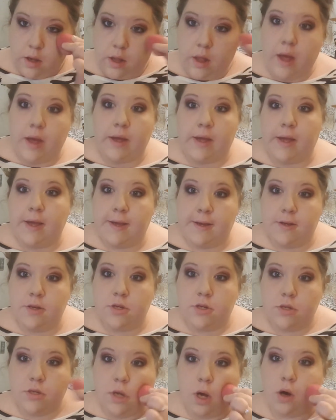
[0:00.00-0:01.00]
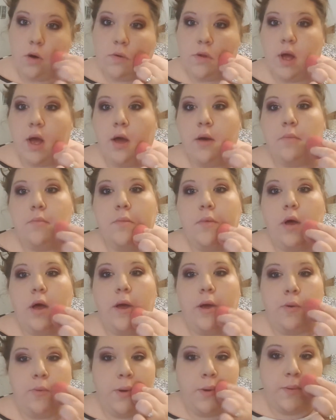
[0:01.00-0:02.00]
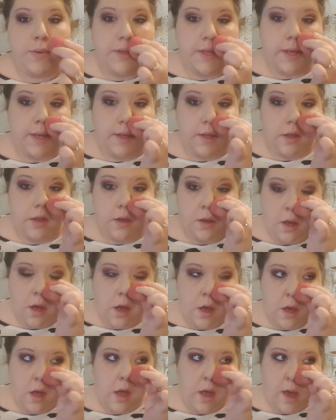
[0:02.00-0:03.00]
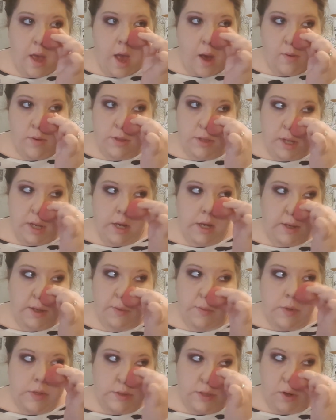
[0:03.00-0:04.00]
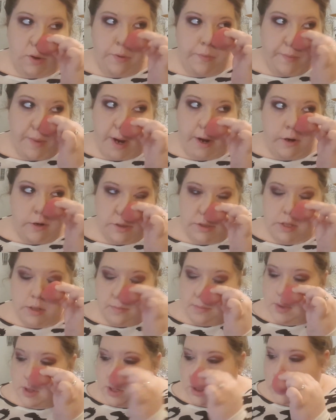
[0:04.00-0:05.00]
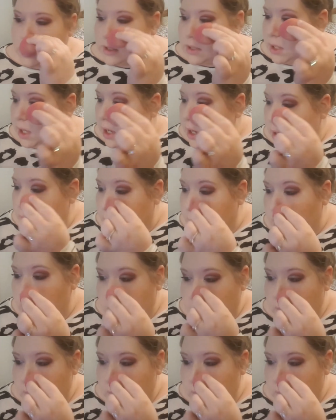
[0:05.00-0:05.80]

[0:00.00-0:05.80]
Like, itched the whole time we was eating. And I was like, it was so embarrassing because, like,